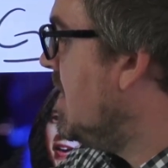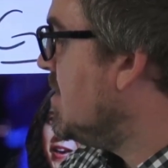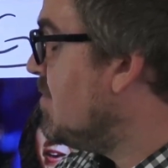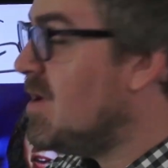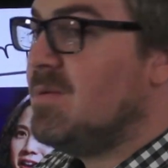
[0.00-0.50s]

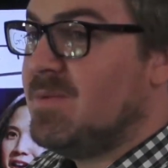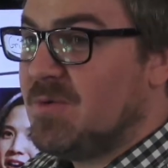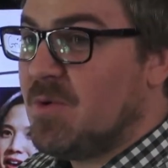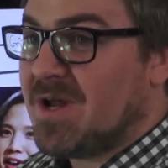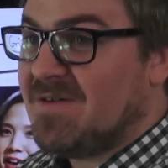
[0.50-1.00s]
You probably
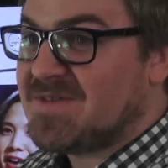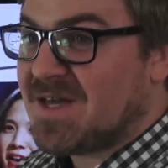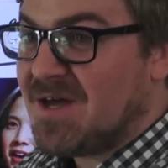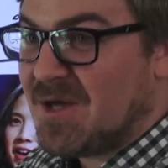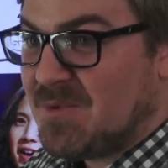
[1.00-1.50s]
won't have
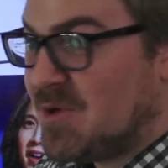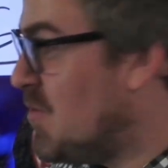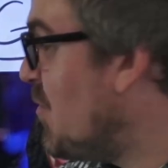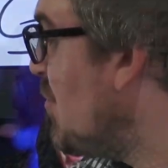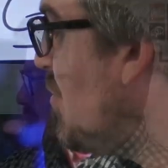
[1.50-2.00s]
time to go
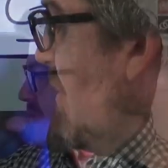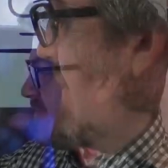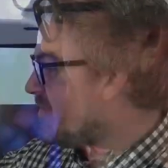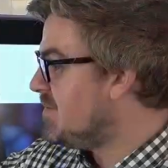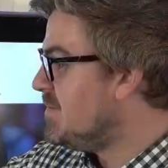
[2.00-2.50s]
through all
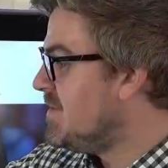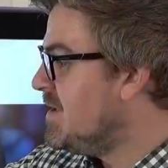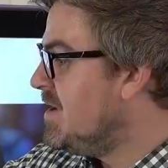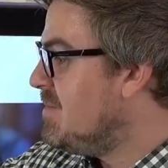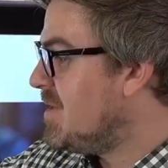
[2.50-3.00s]
of them,
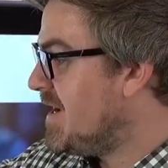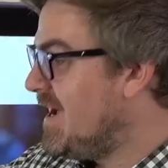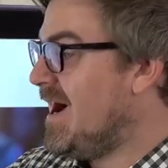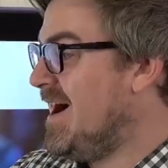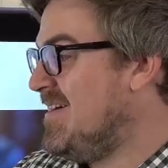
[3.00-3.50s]
but I
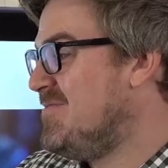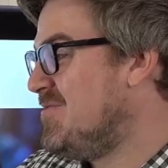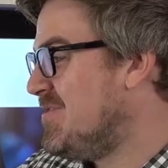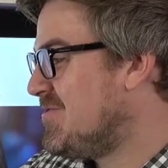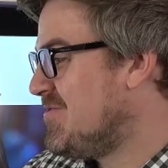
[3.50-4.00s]
have
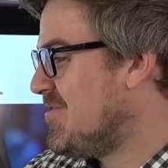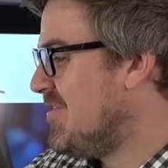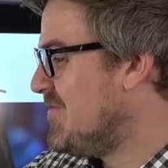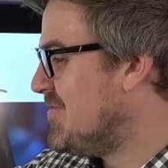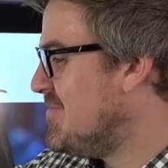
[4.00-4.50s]
went through
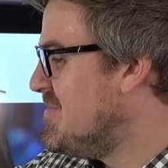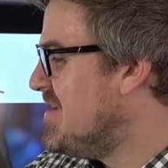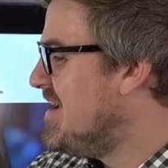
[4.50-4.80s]
all of them,